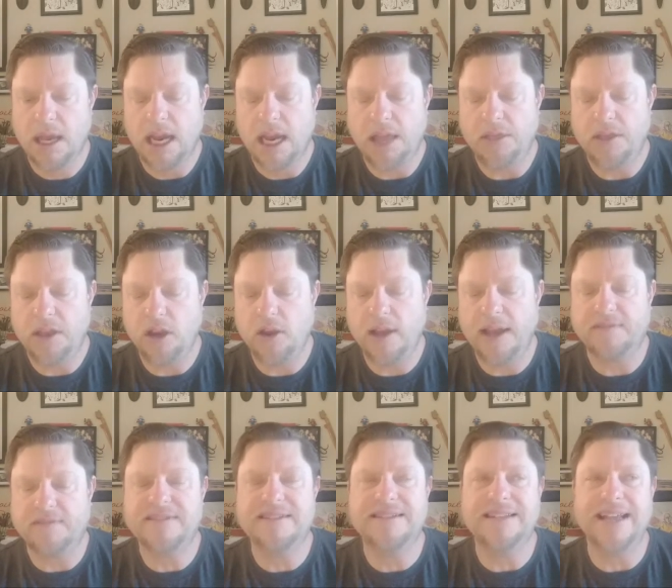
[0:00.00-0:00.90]
And then you
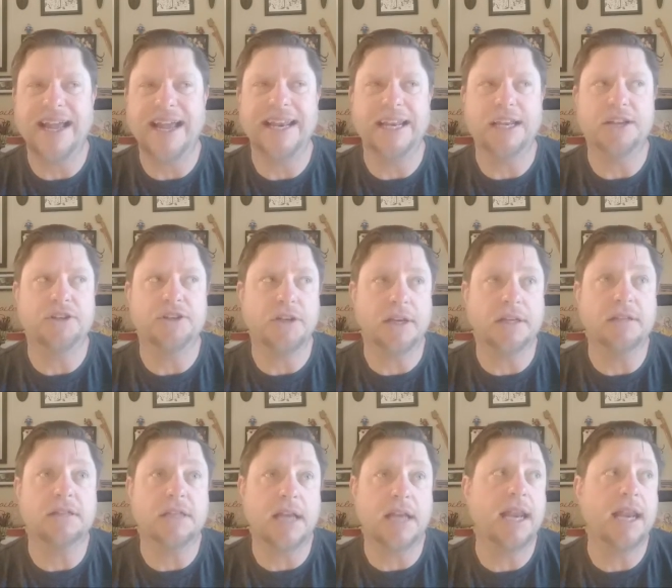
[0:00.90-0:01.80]
have signage,
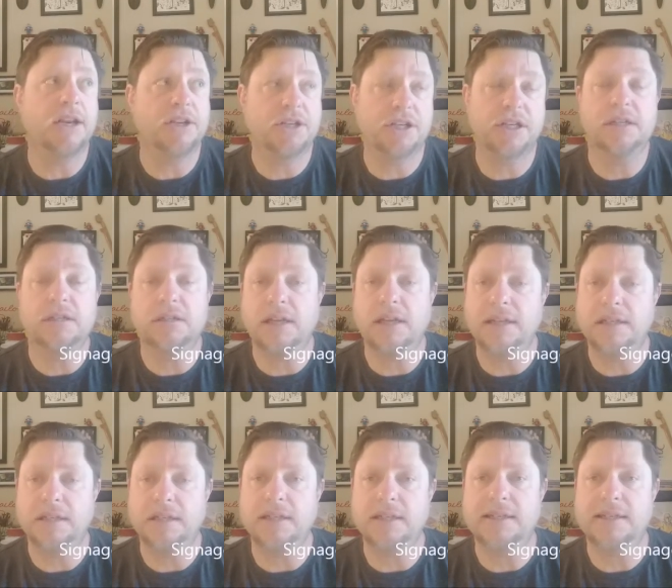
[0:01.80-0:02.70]
and signage
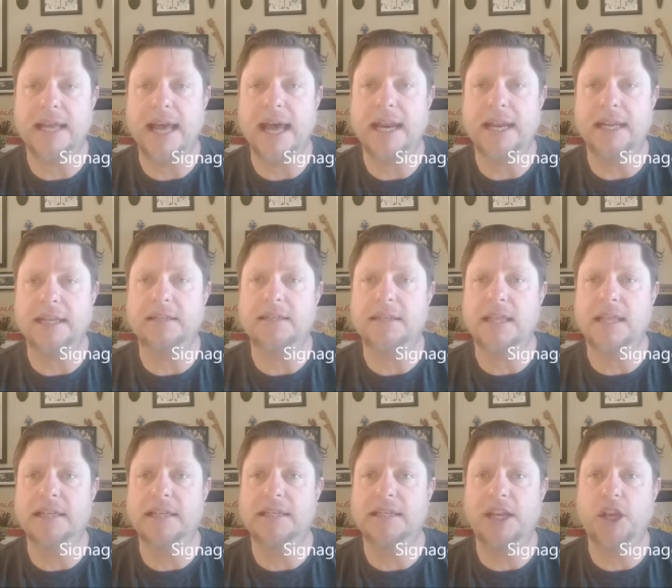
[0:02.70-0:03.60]
is just that. It's
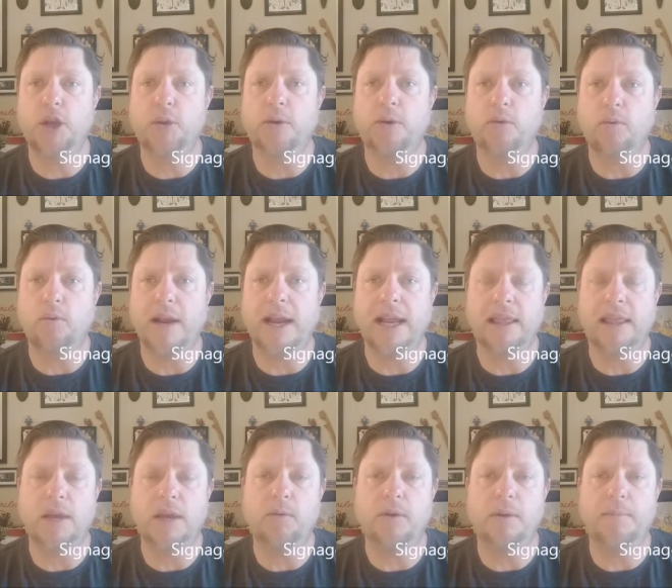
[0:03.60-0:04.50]
things that you would read
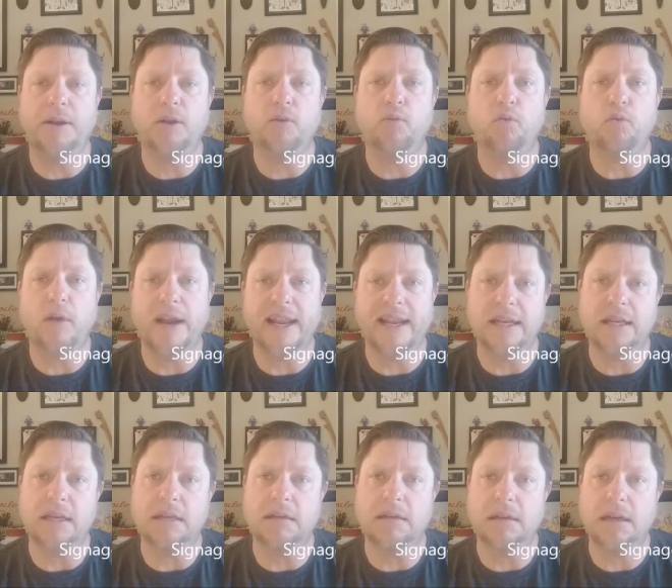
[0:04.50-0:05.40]
that would be
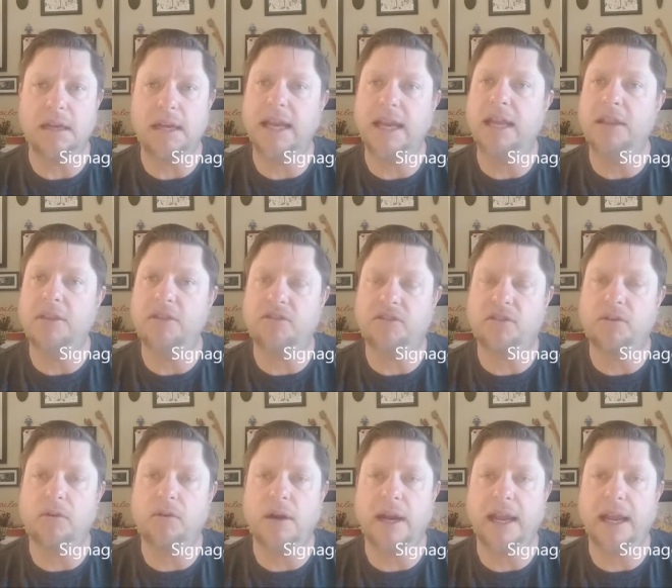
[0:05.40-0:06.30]
written in the
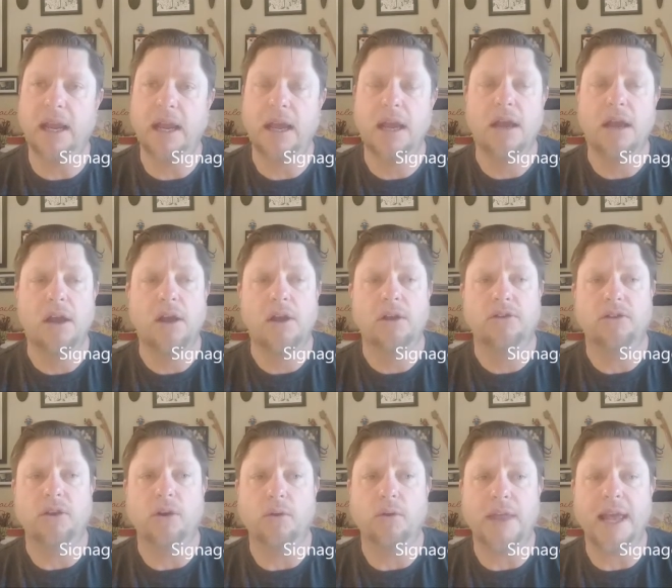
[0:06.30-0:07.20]
story.
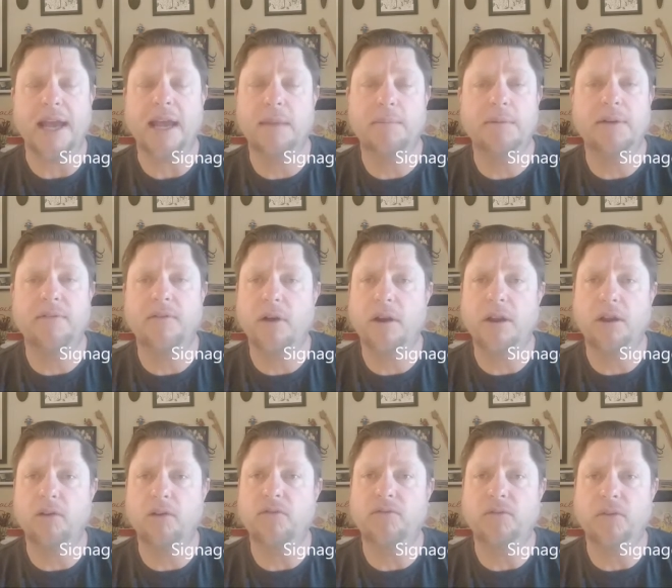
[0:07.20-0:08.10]
So that can be very
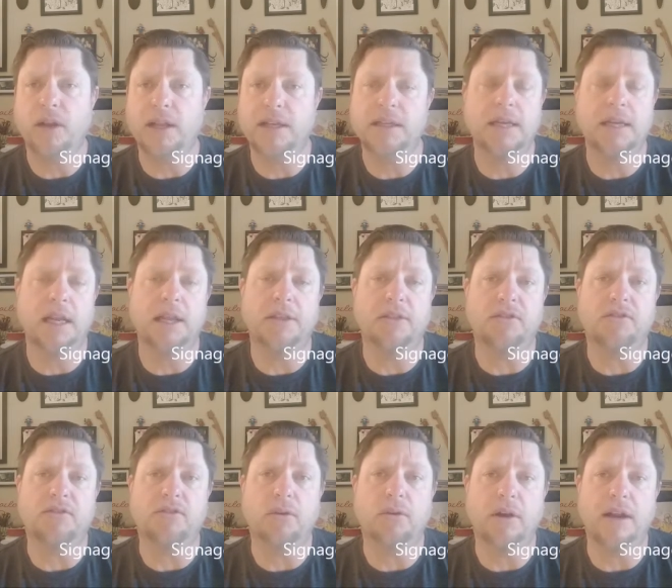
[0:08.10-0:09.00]
useful in telling the
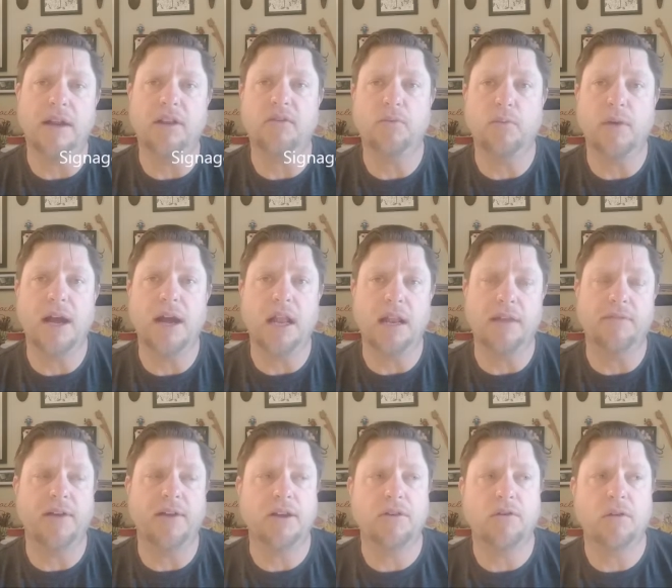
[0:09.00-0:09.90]
story as well.
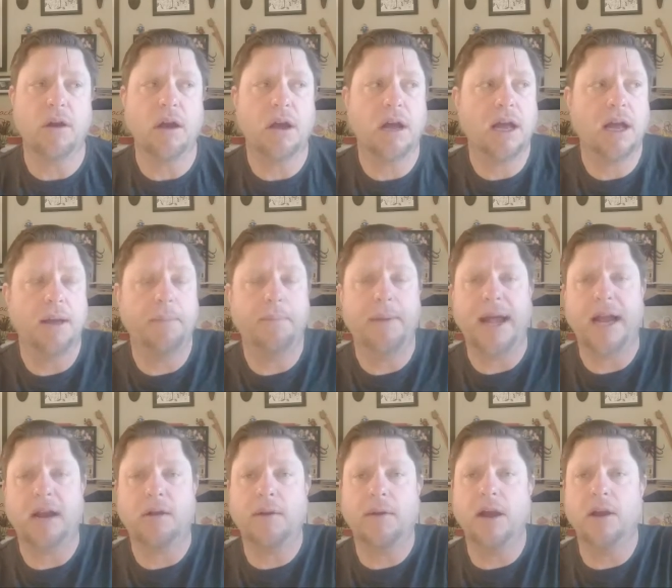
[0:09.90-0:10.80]
If I draw a
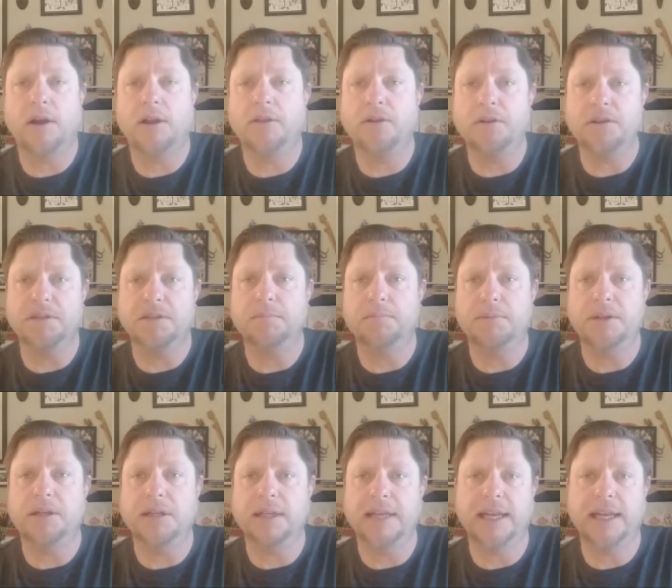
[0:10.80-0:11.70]
background and there's a
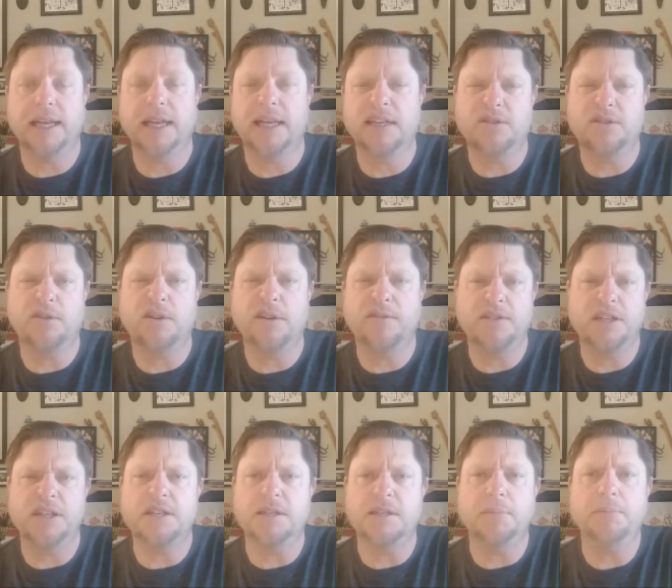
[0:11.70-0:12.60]
building, and it's sort of
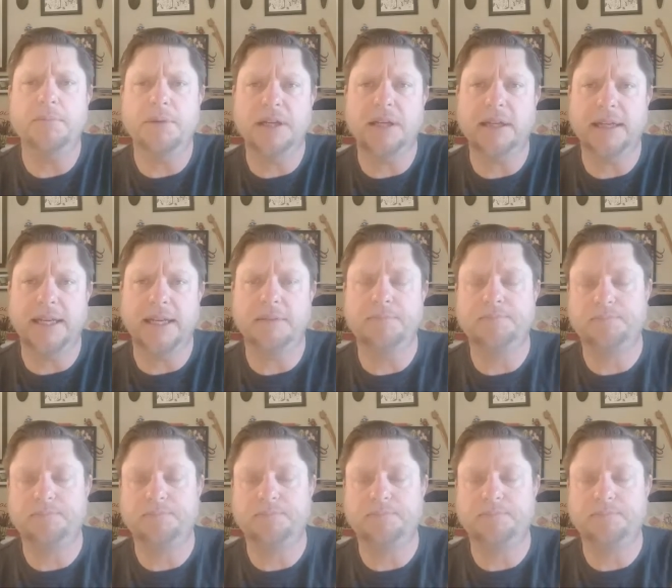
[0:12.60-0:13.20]
just a building